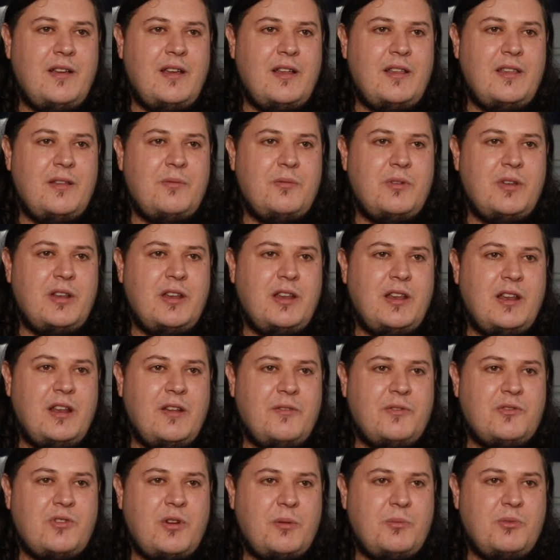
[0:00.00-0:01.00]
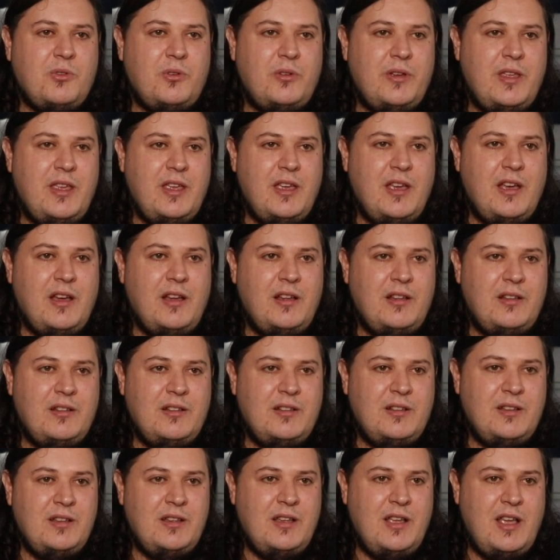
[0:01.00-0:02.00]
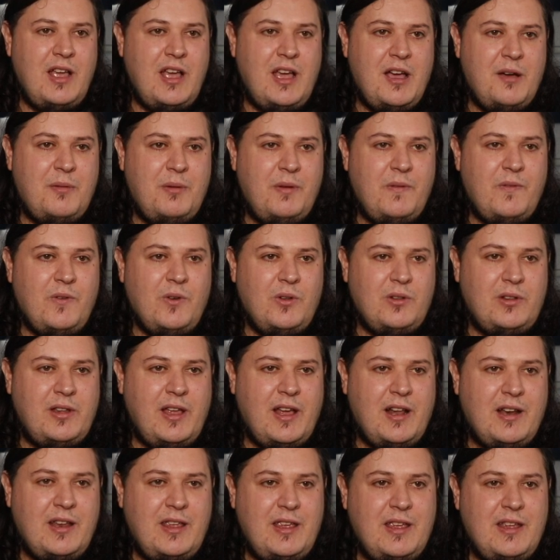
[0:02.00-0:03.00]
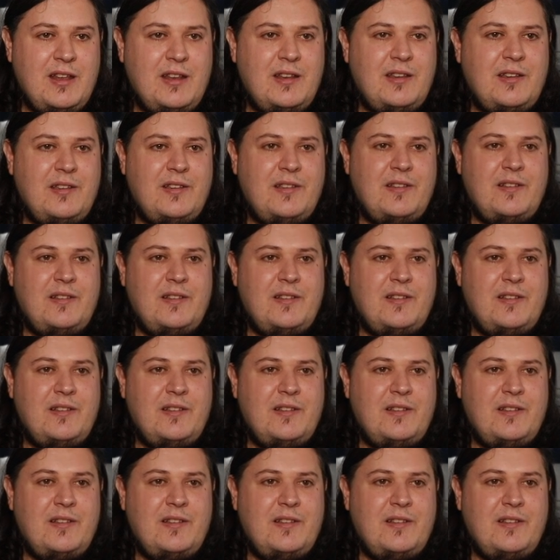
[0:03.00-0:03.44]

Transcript: And then we're gonna get another trapdoor here, and we fall down in.